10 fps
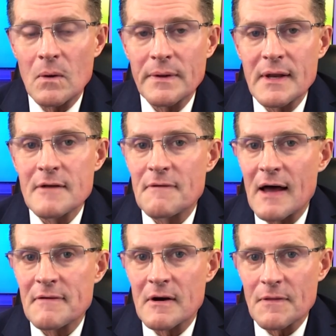only need
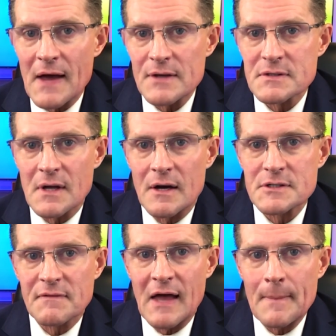$500,000
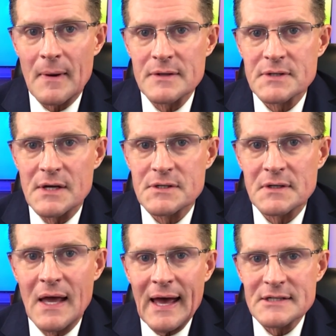of
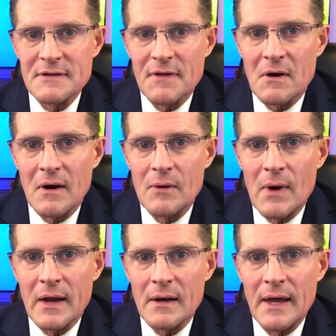capitalization as of the current
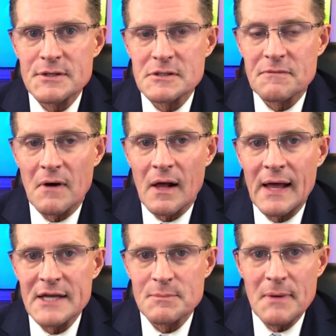regulations for a
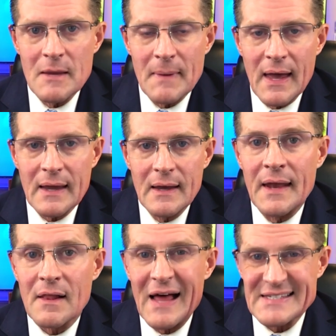Class B bank,
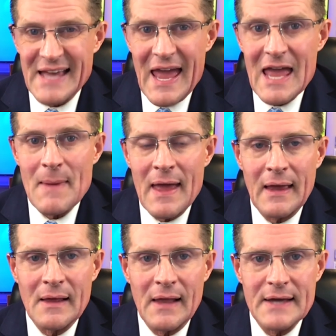and a Class A
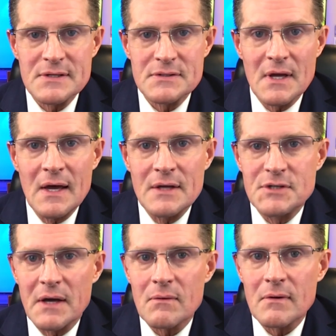banking license
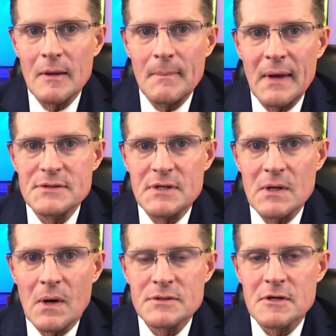generally means that
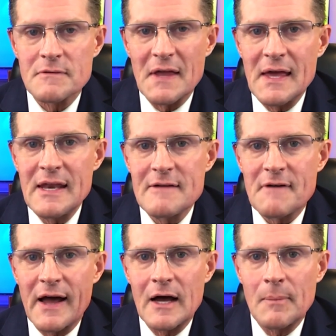you can serve any
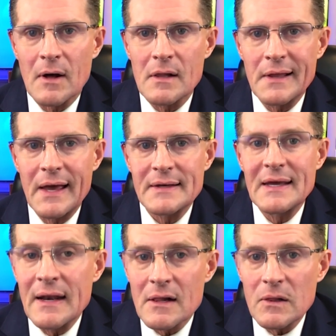viable client,
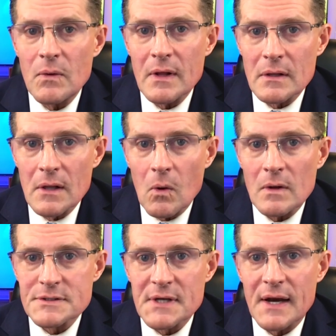including
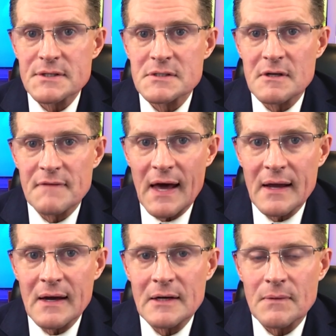local citizens of that
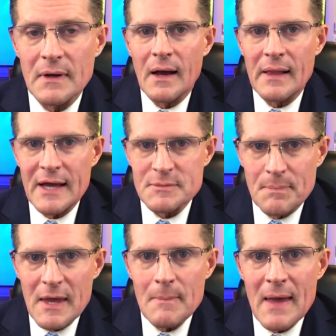country. A Class
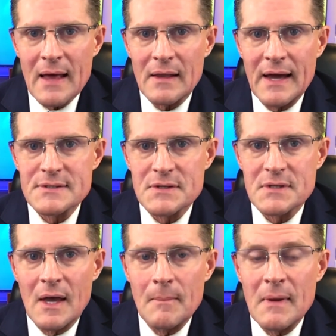B bank
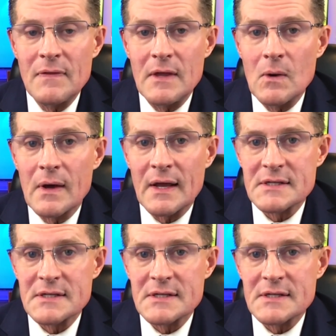license mean that you can